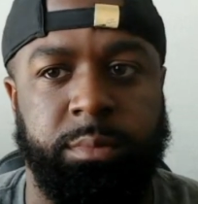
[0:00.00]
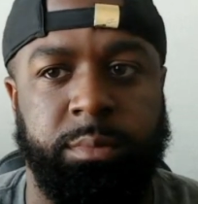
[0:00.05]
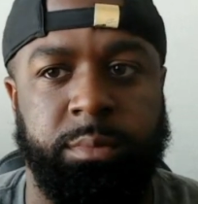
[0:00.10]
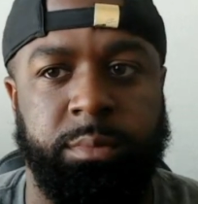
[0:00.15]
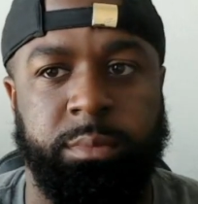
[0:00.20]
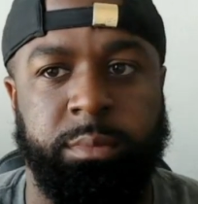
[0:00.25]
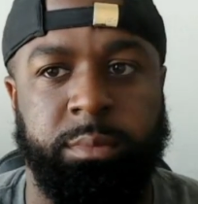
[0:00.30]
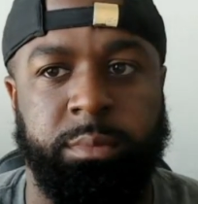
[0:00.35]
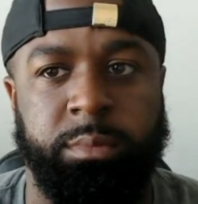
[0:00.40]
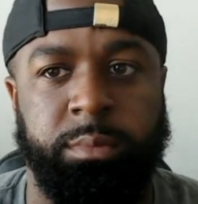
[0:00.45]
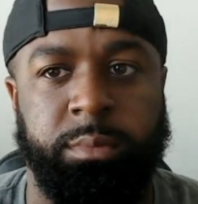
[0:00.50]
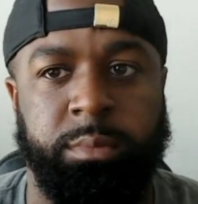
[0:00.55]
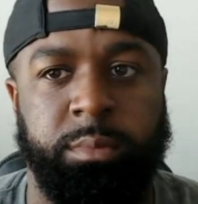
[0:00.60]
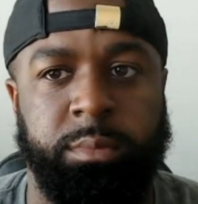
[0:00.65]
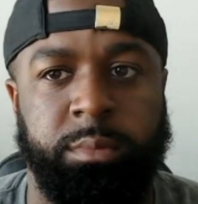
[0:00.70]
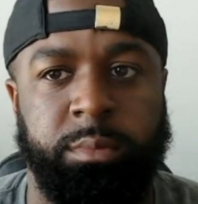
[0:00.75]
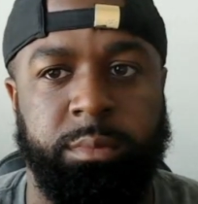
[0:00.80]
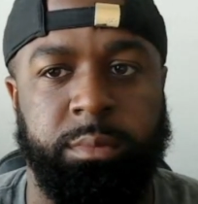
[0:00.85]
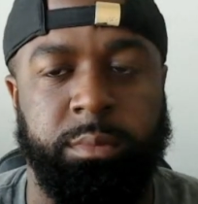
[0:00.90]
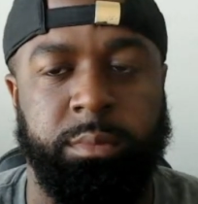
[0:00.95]

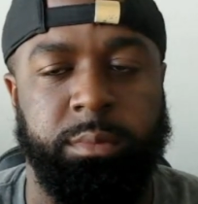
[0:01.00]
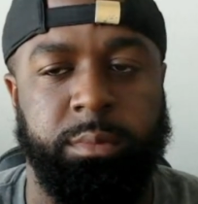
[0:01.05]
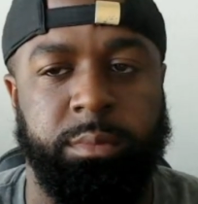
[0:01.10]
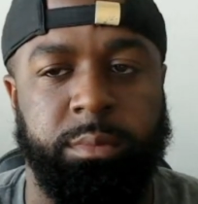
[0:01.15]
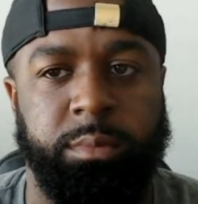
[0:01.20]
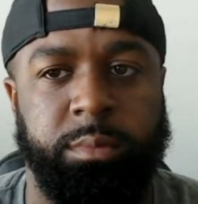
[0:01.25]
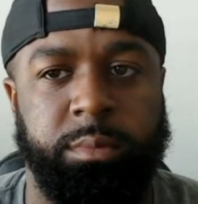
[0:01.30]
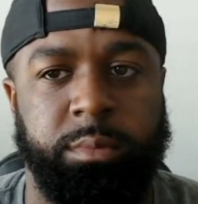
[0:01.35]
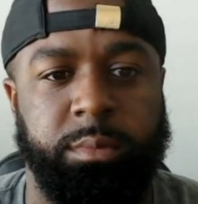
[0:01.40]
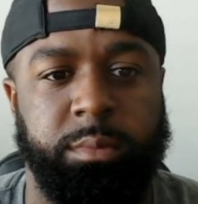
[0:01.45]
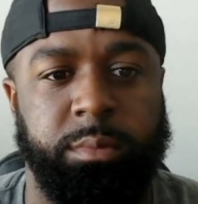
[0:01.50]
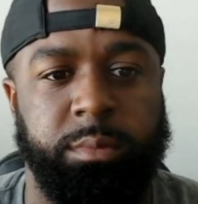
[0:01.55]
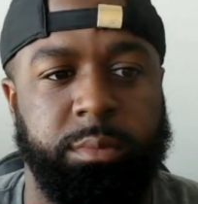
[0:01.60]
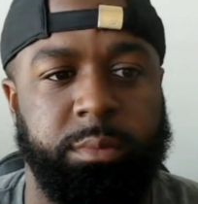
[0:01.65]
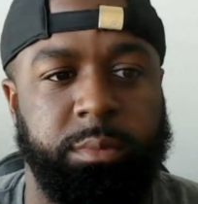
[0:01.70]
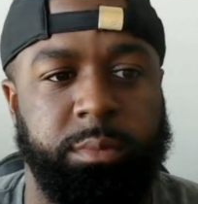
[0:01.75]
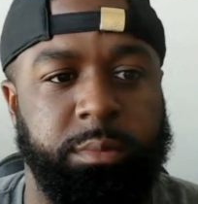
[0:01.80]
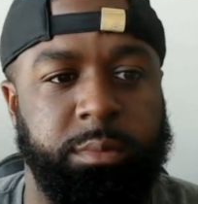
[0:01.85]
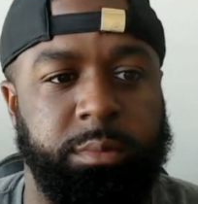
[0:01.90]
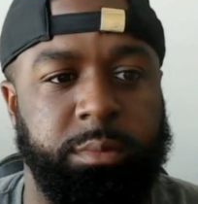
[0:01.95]

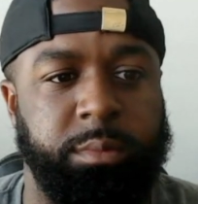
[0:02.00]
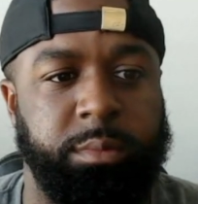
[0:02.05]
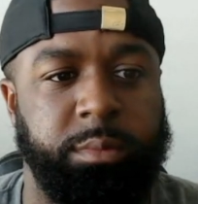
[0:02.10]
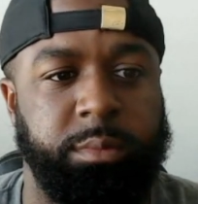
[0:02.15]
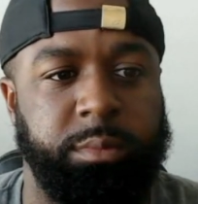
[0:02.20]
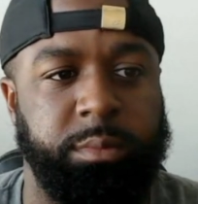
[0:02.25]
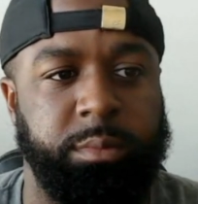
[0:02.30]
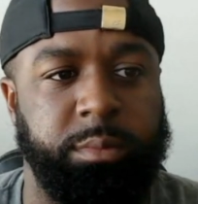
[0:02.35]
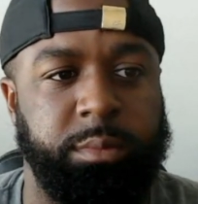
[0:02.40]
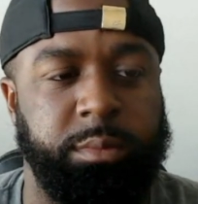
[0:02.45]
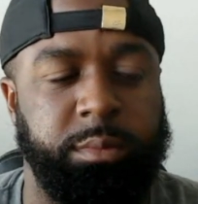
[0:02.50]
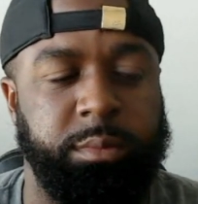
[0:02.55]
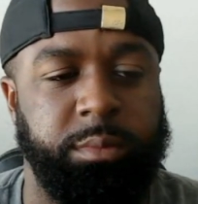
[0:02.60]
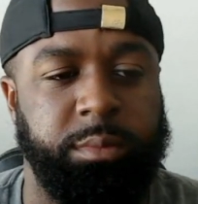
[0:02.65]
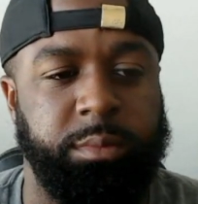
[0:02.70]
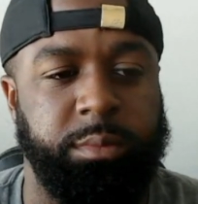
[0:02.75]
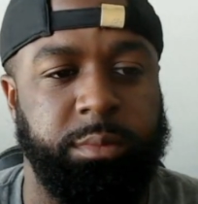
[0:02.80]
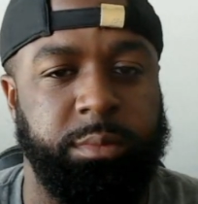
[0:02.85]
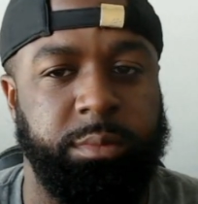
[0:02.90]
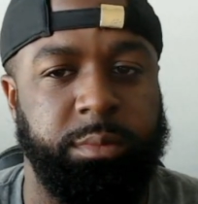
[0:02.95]

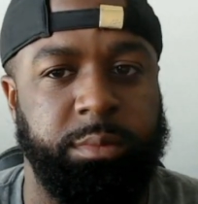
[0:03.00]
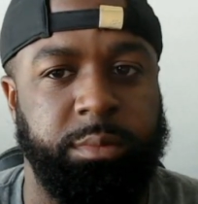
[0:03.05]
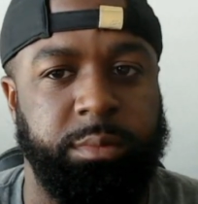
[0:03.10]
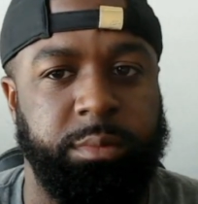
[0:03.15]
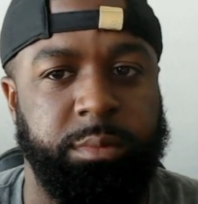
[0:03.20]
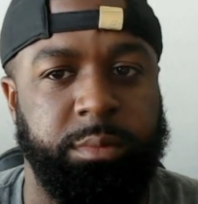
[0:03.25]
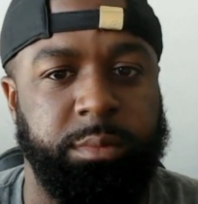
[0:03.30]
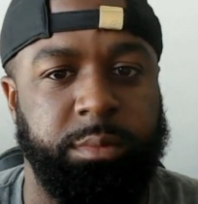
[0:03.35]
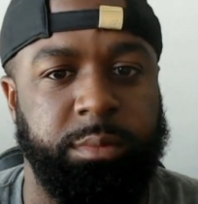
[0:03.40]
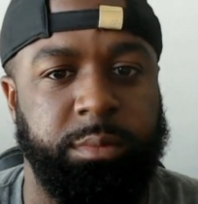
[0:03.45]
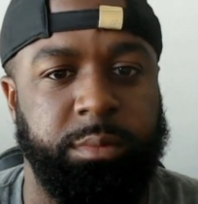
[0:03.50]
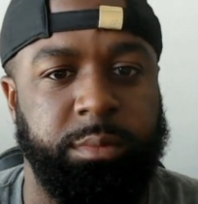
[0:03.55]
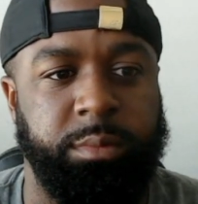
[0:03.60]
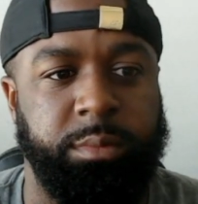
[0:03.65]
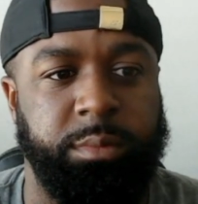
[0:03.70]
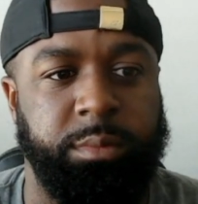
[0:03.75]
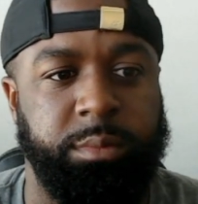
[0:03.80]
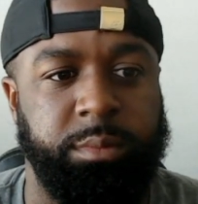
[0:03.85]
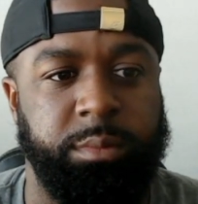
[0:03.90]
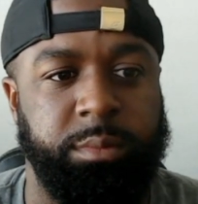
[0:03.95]

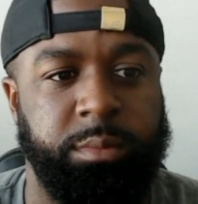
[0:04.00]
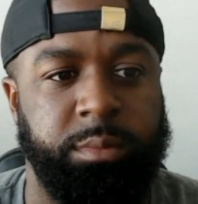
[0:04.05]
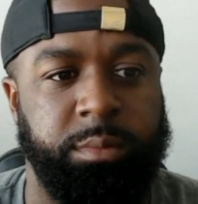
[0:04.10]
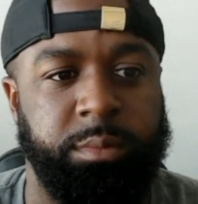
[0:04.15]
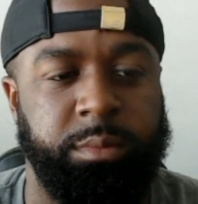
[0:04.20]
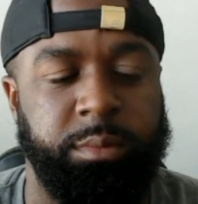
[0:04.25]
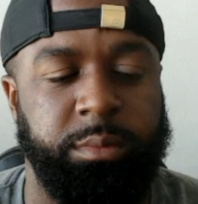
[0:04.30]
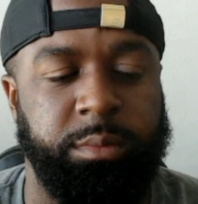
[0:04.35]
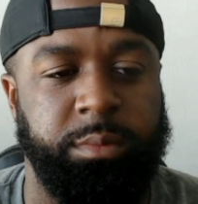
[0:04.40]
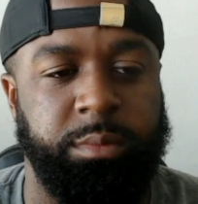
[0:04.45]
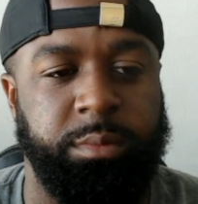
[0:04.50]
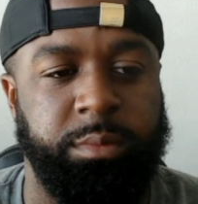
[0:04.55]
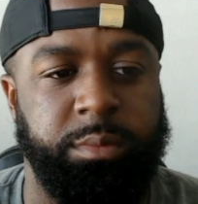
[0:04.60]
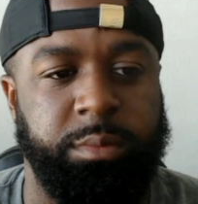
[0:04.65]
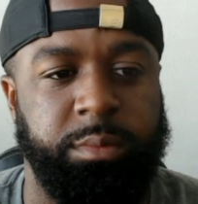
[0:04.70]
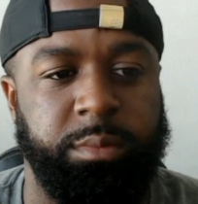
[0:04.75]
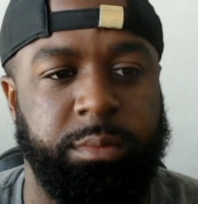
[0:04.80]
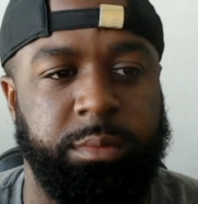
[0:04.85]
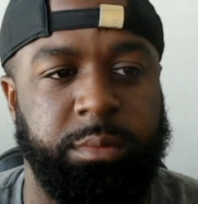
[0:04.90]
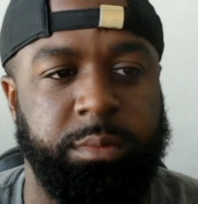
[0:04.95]

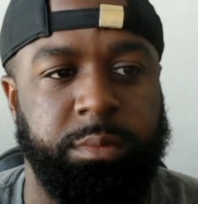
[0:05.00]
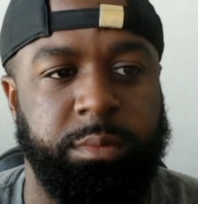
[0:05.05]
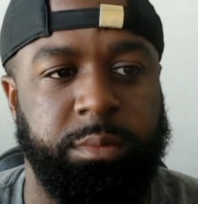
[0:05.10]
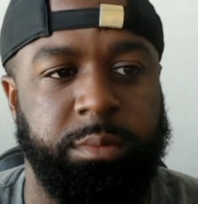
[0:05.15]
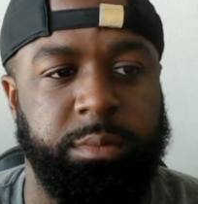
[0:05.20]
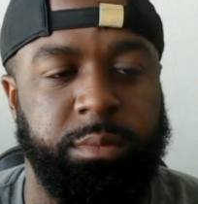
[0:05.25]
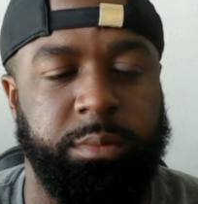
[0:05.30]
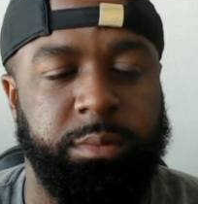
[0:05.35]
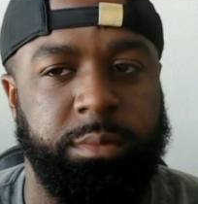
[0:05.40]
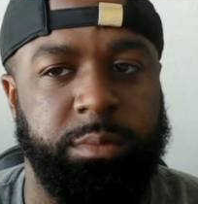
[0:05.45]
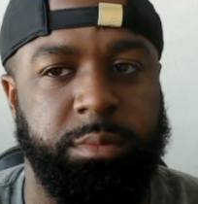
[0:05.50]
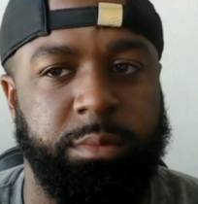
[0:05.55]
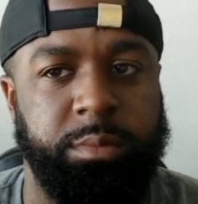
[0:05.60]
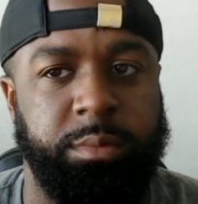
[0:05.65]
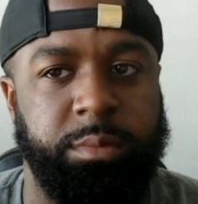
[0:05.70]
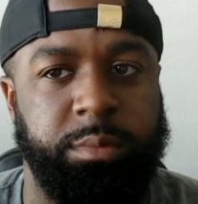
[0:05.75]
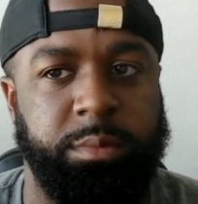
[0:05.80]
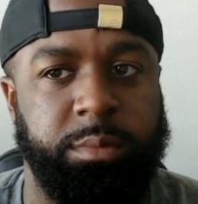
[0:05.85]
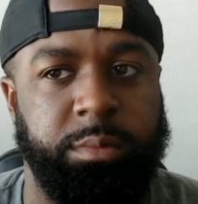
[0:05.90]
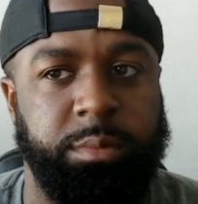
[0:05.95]

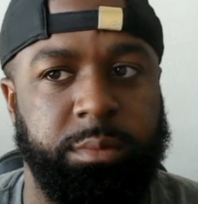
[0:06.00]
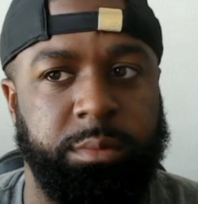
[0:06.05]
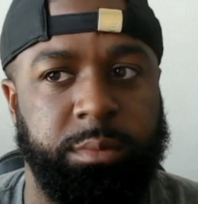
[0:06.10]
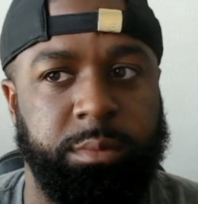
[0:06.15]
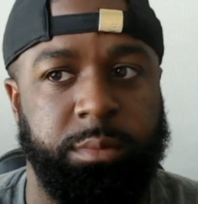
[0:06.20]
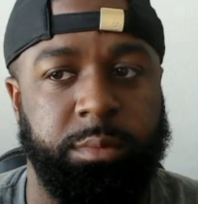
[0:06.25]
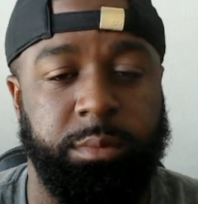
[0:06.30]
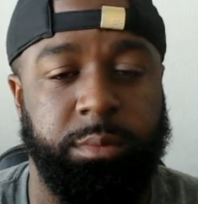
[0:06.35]
(not speaking)